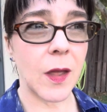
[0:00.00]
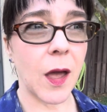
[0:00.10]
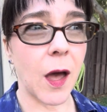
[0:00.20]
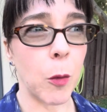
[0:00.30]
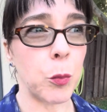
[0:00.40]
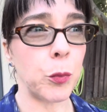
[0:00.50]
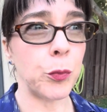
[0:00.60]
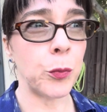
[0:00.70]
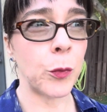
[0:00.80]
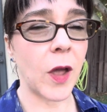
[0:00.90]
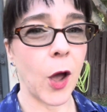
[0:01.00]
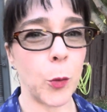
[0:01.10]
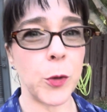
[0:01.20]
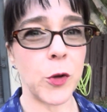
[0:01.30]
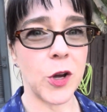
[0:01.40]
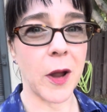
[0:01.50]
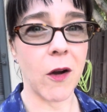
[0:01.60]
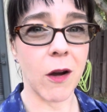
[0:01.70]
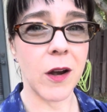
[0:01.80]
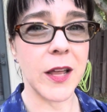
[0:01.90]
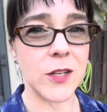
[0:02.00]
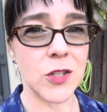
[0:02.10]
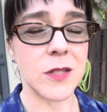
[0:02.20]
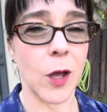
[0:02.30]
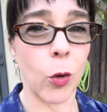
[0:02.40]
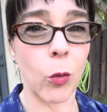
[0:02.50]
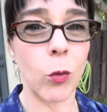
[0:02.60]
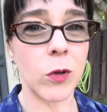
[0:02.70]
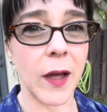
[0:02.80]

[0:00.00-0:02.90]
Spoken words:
I hope you hear my heart and just know